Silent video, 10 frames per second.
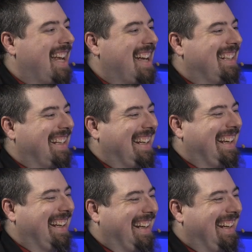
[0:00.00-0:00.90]

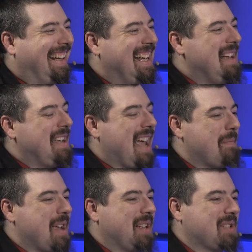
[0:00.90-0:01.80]
Yeah. Yeah,
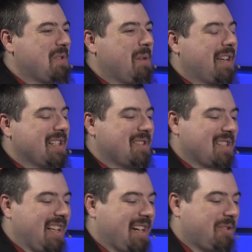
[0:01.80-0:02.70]
may as well, because
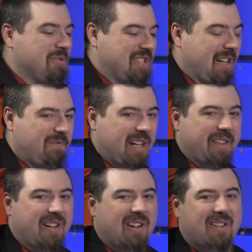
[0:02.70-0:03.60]
there's a lot of cool stuff on
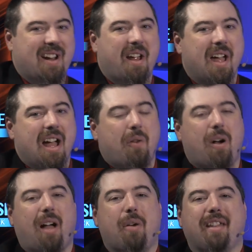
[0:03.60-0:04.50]
there. All right.
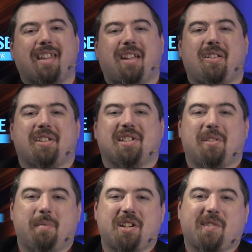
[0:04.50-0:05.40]
Well, I want to thank you all
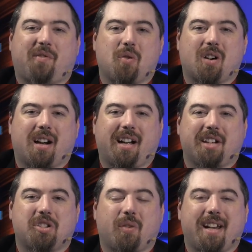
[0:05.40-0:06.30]
so much
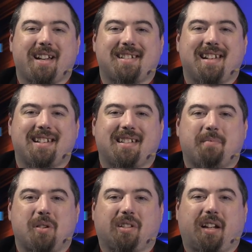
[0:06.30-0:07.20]
for joining us into the
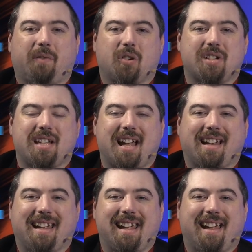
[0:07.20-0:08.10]
Multiverse yet
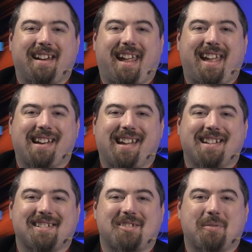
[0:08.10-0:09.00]
again. And
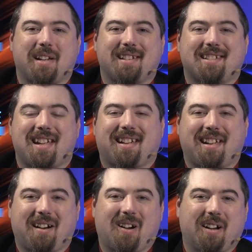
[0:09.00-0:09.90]
as always, take
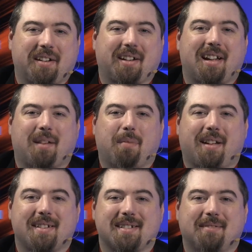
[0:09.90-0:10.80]
care and God
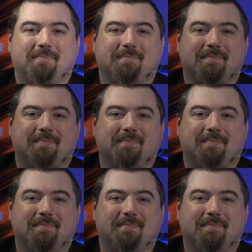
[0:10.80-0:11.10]
bless.